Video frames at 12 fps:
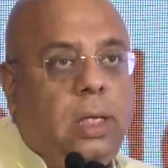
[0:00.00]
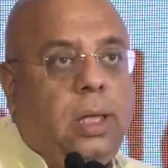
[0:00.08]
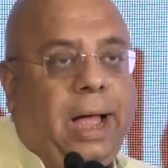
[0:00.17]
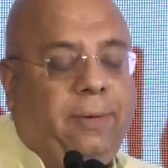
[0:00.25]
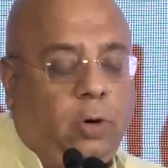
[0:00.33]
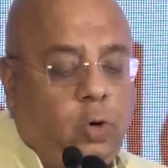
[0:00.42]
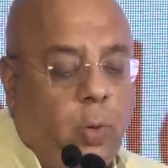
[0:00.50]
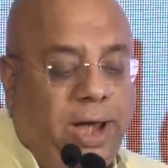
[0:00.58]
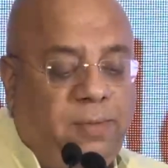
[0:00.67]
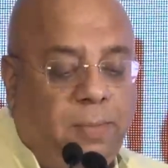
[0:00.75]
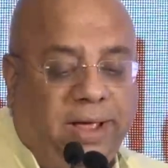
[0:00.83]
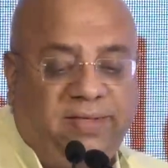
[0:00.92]
I want to
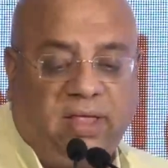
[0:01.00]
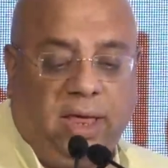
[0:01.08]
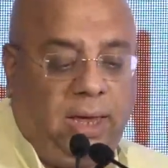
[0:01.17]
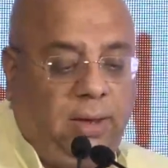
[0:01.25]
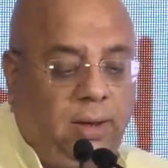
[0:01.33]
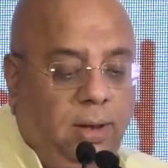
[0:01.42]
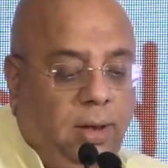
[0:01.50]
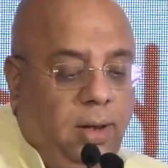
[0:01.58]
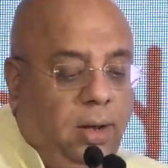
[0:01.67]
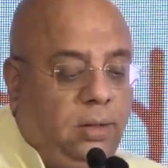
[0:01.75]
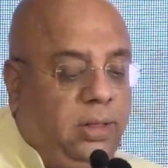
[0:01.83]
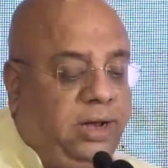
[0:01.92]
end by saying
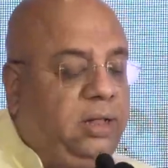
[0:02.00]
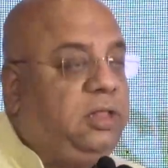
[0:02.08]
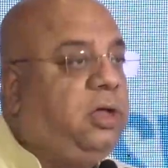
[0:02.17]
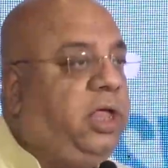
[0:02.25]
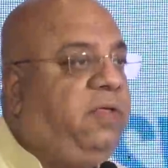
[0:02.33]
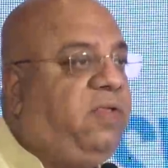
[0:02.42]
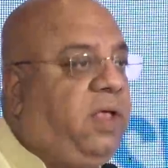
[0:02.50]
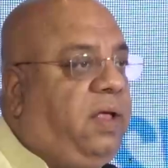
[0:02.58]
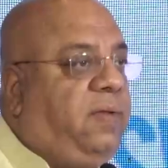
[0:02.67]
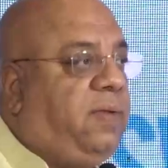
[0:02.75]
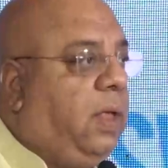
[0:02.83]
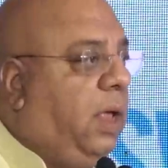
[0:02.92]
that the three
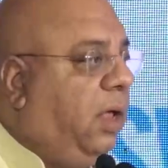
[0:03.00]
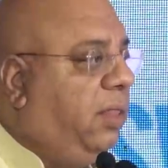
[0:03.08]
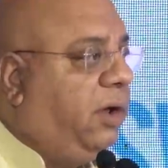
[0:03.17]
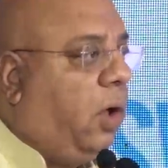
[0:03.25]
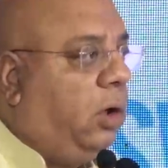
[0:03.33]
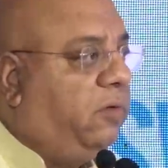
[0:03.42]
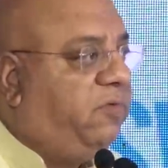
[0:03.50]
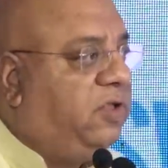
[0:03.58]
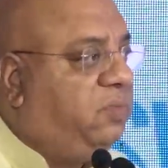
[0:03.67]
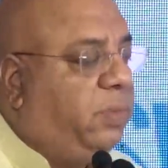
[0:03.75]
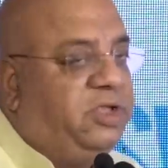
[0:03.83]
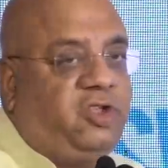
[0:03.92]
C's that all of
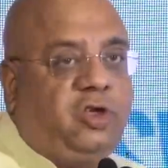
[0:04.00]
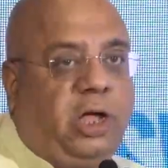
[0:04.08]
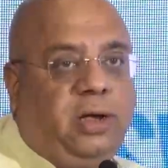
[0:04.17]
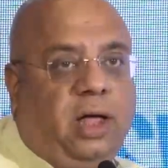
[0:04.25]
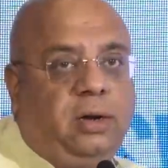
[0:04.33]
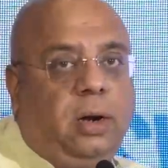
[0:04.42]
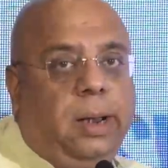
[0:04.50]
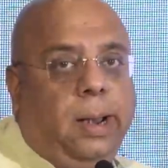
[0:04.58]
us must shun are